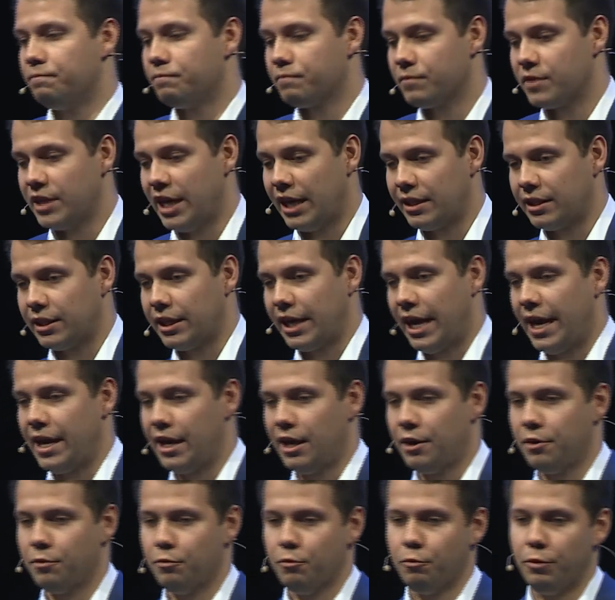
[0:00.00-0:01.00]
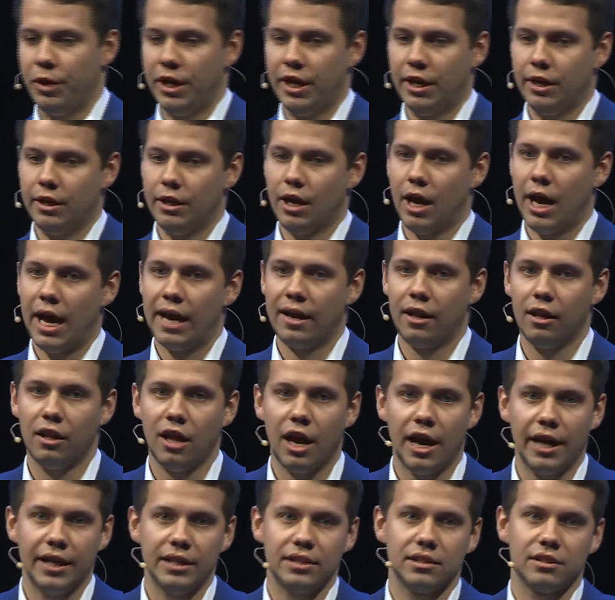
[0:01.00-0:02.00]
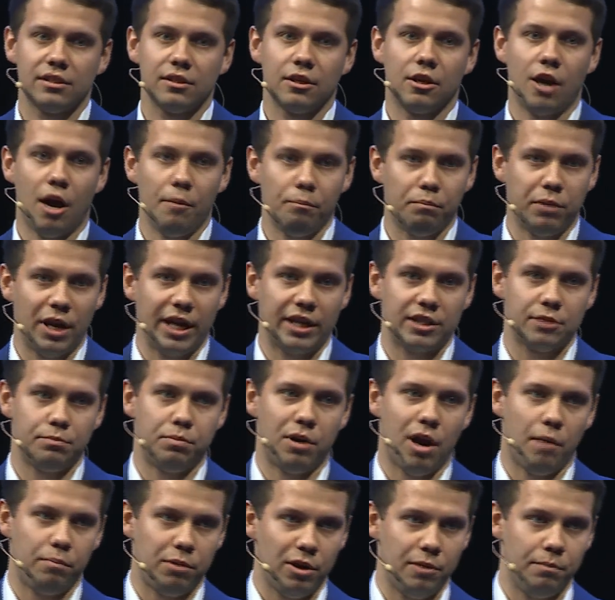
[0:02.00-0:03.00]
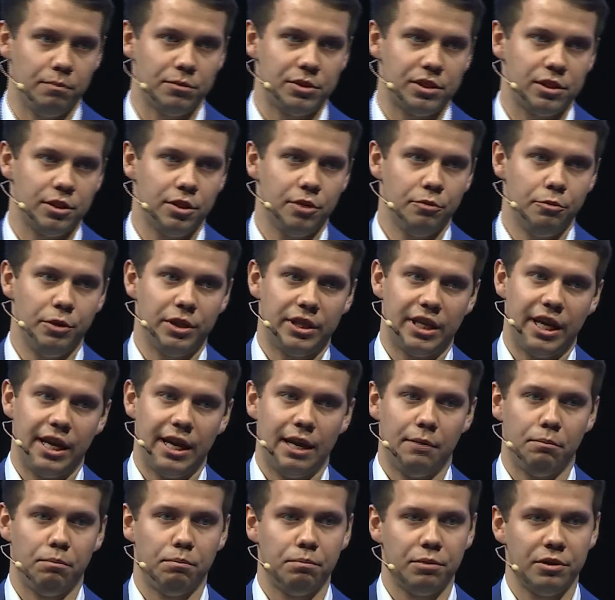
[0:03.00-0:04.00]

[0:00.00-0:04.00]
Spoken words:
Yet again, we analyze complex problems with the help